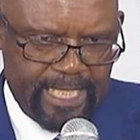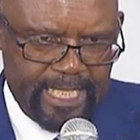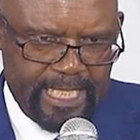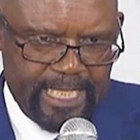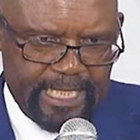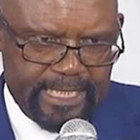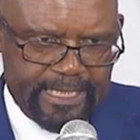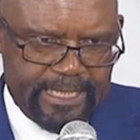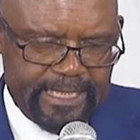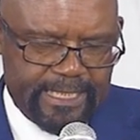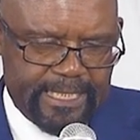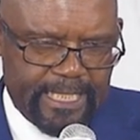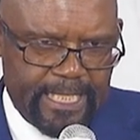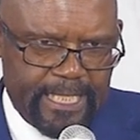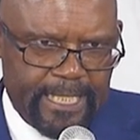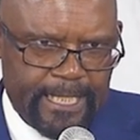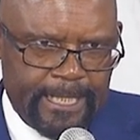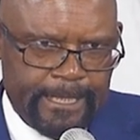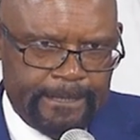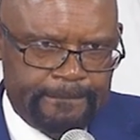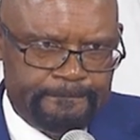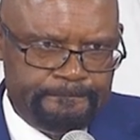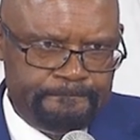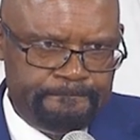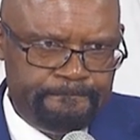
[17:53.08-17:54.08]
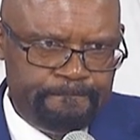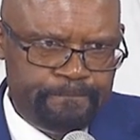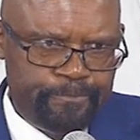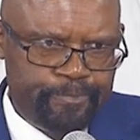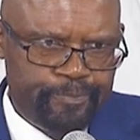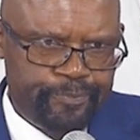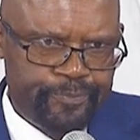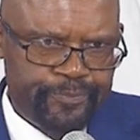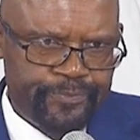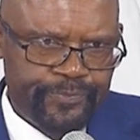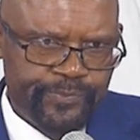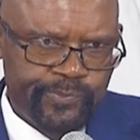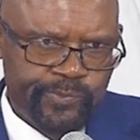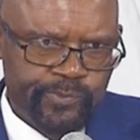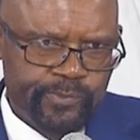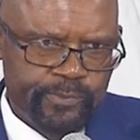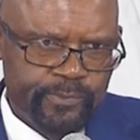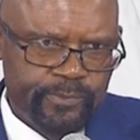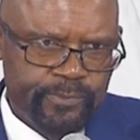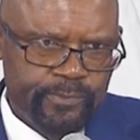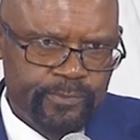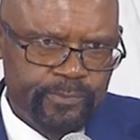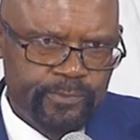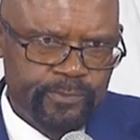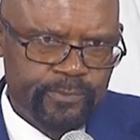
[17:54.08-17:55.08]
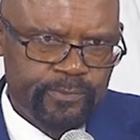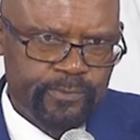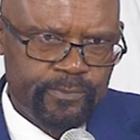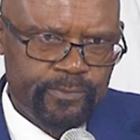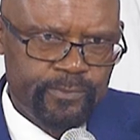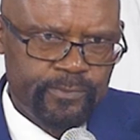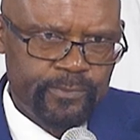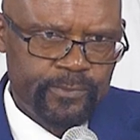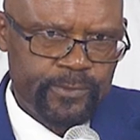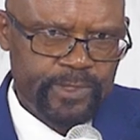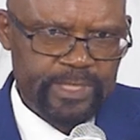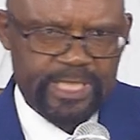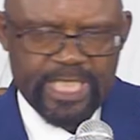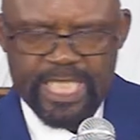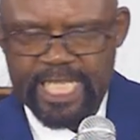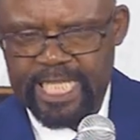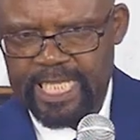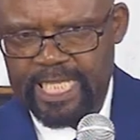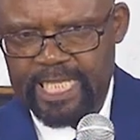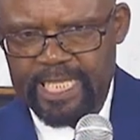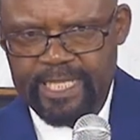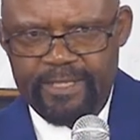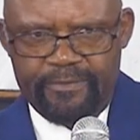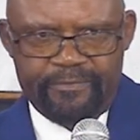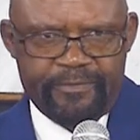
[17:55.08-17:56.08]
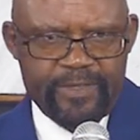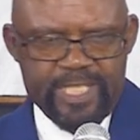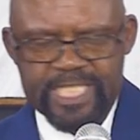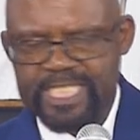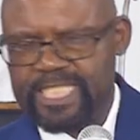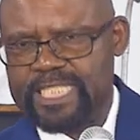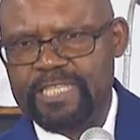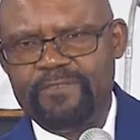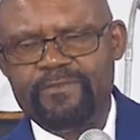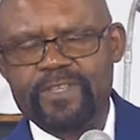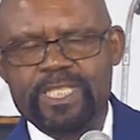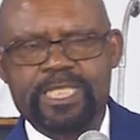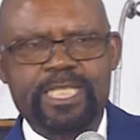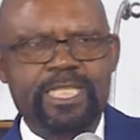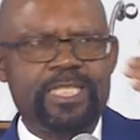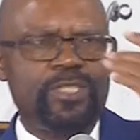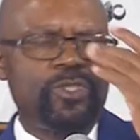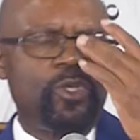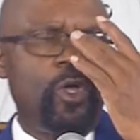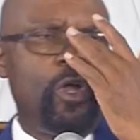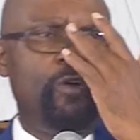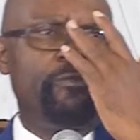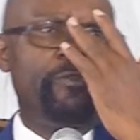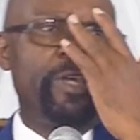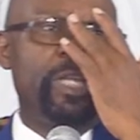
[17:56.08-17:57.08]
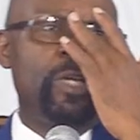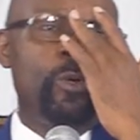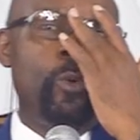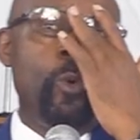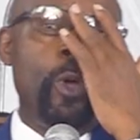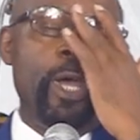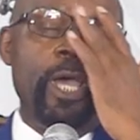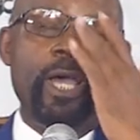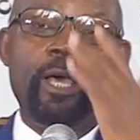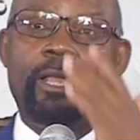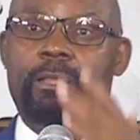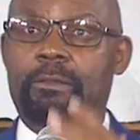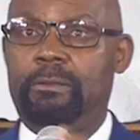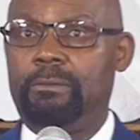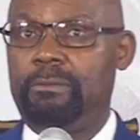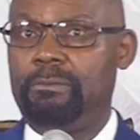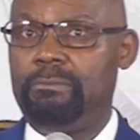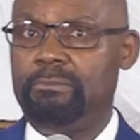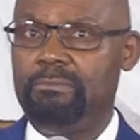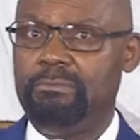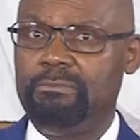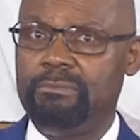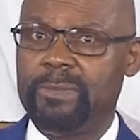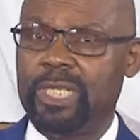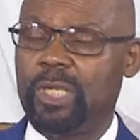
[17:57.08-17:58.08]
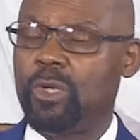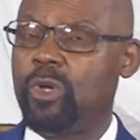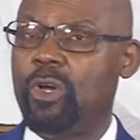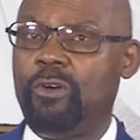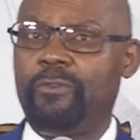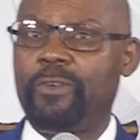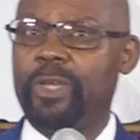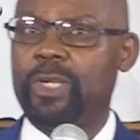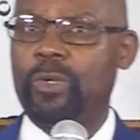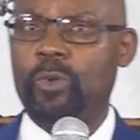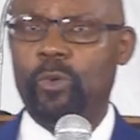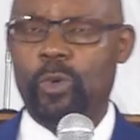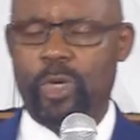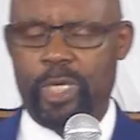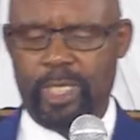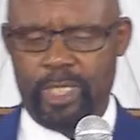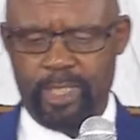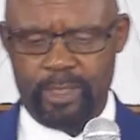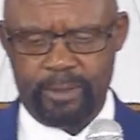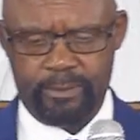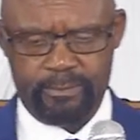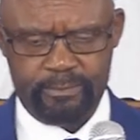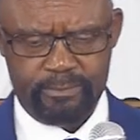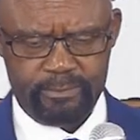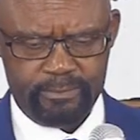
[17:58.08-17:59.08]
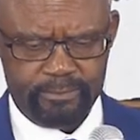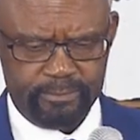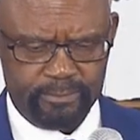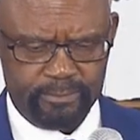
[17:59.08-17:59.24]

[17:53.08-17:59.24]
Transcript: And um, the festivities go very well. They go very well.